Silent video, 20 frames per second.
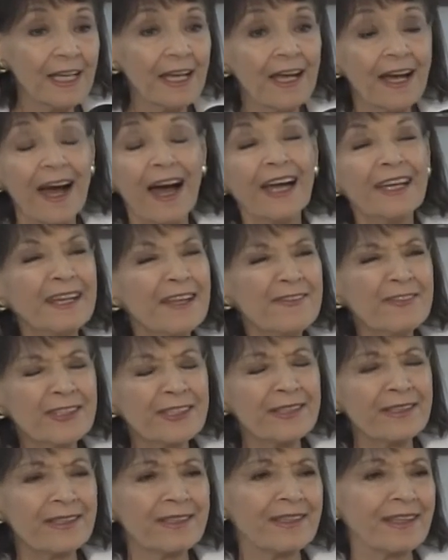I never
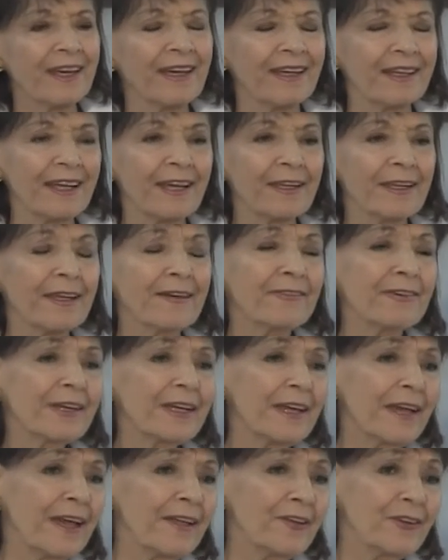did that. I never
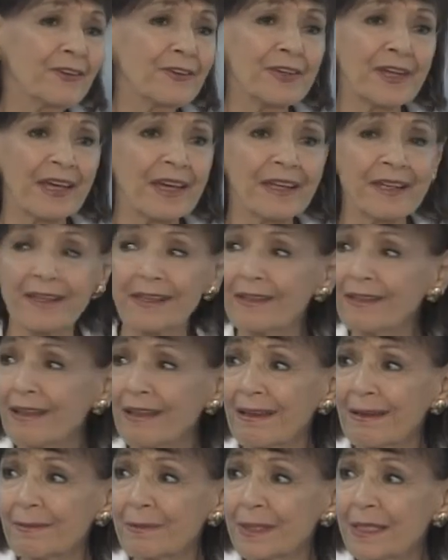catered to any
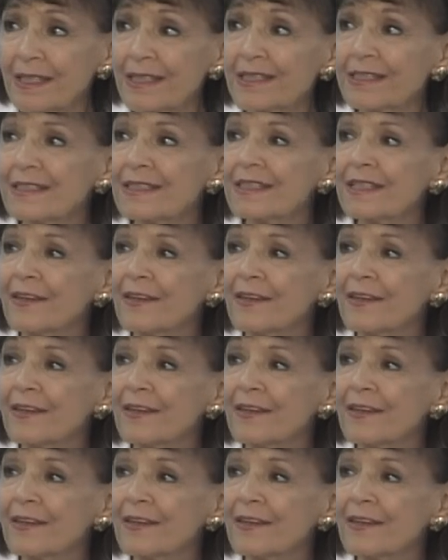lobbyists.